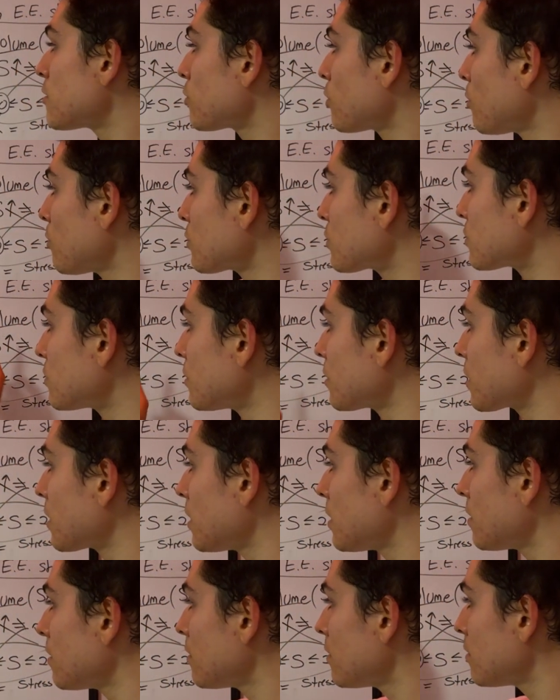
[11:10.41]
whole
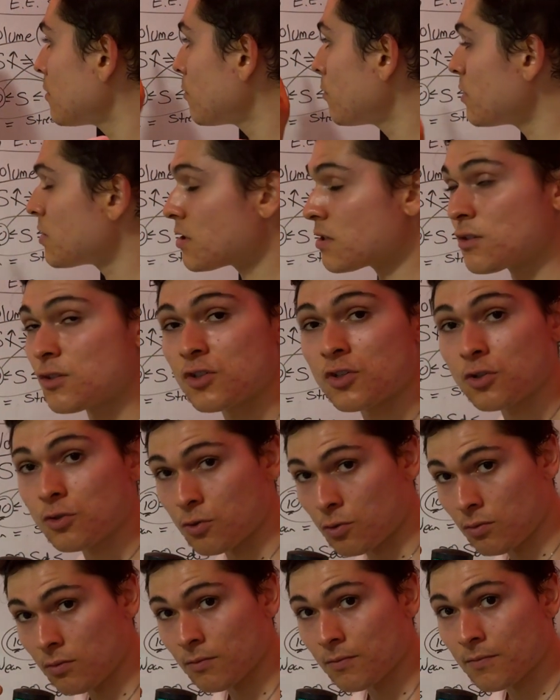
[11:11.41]
circuit, which is
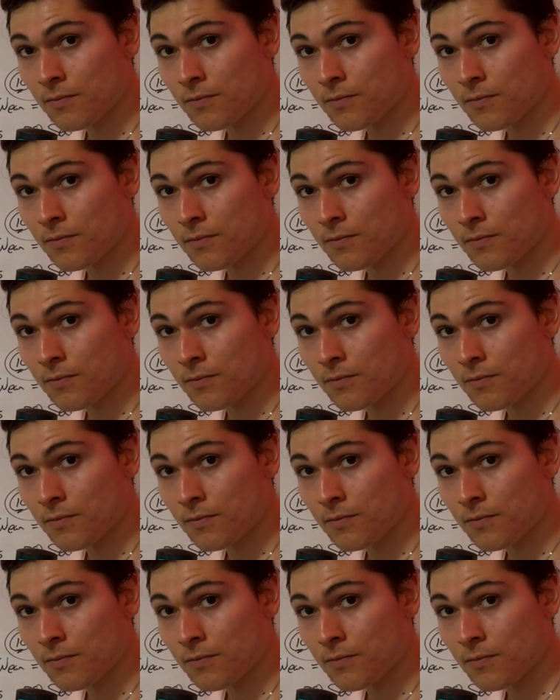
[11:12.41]
you,